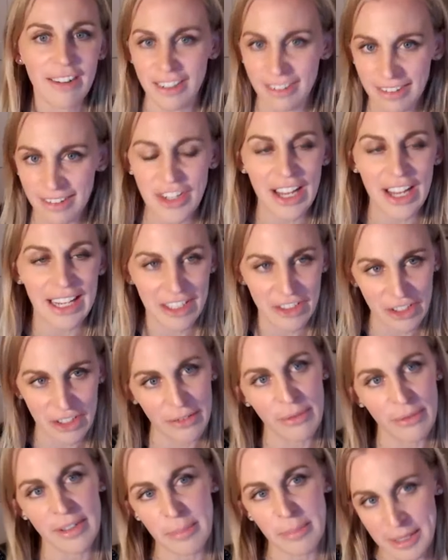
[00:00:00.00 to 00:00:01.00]
there are
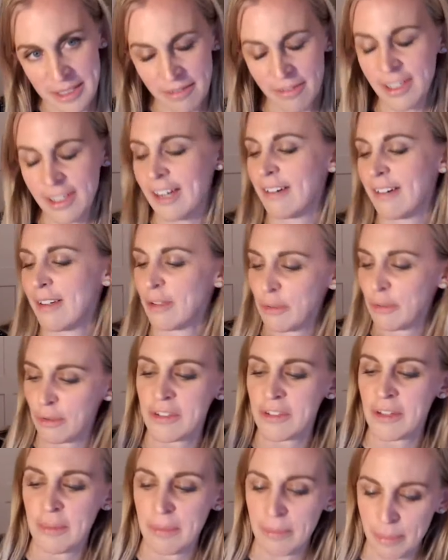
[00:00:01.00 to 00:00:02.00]
challenges for specific
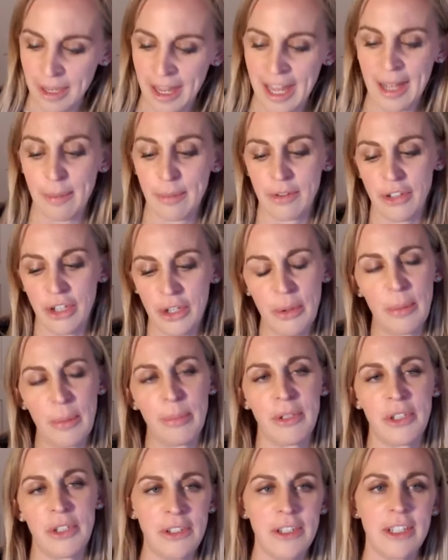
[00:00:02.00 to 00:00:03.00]
areas or also perhaps
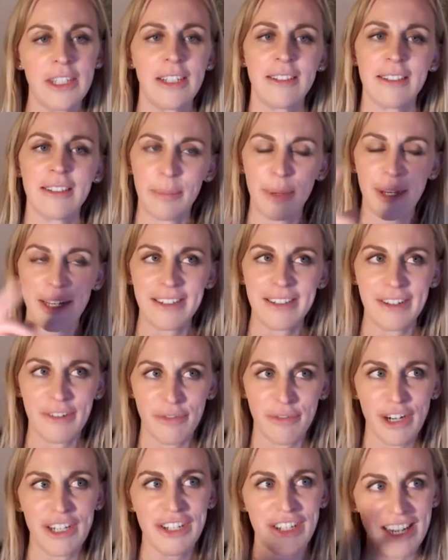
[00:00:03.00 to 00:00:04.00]
new opportunities that
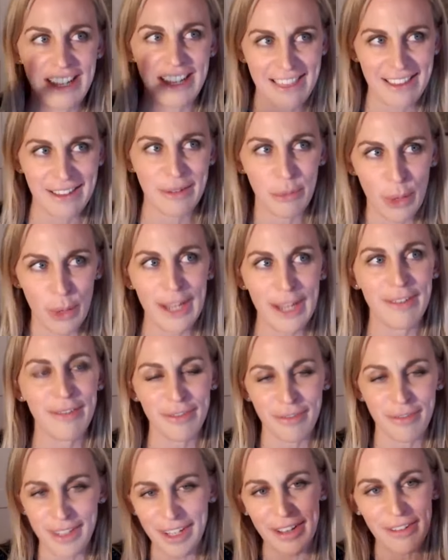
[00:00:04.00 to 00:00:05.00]
might differentiate this
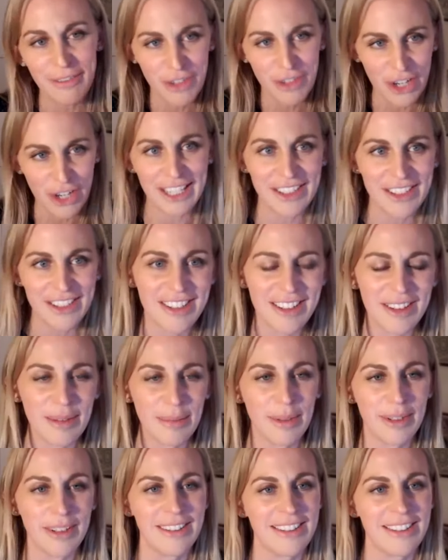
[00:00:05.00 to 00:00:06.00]
wave change
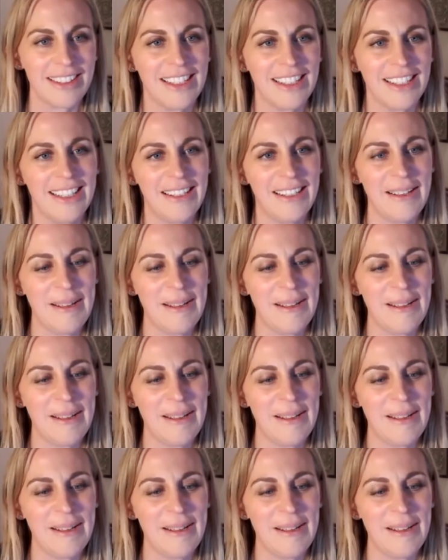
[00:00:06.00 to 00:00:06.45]
to the past.